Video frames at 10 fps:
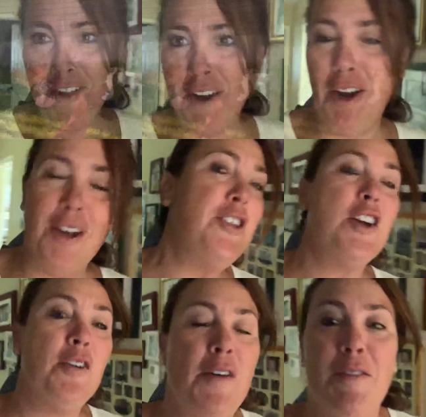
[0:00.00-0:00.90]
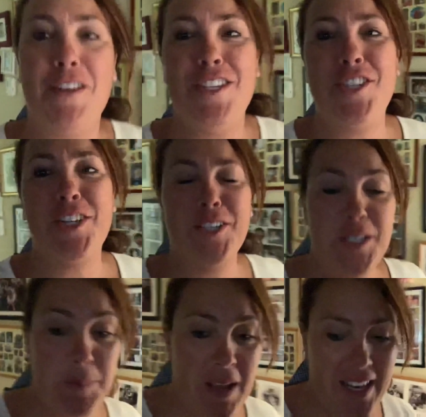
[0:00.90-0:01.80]
the car and drove over to the
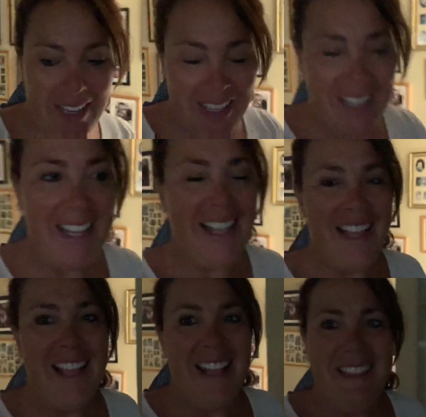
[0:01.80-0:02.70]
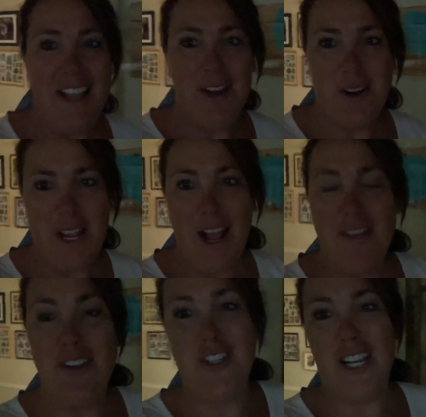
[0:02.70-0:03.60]
church, but they had already gotten
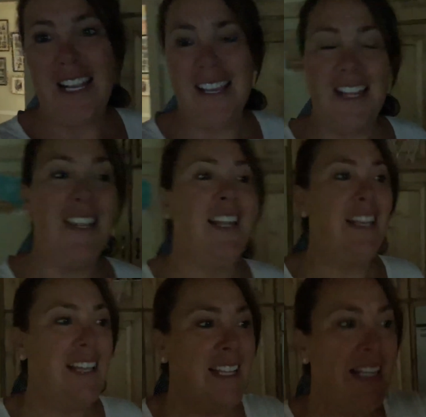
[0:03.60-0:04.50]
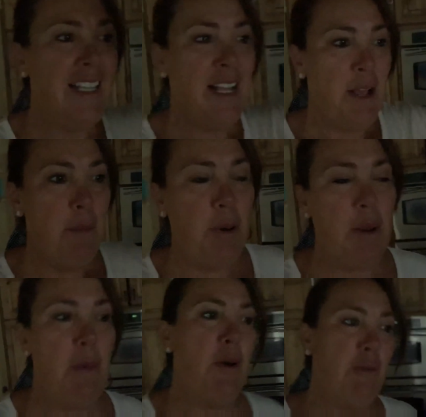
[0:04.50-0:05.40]
the chicken and put
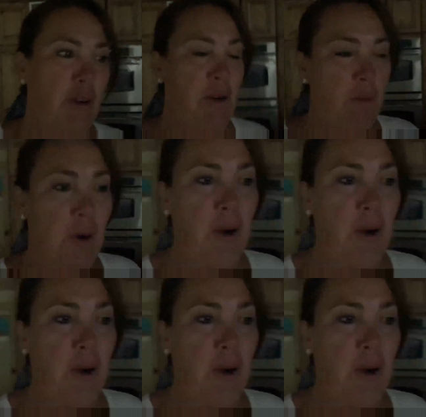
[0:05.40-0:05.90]
him over and we're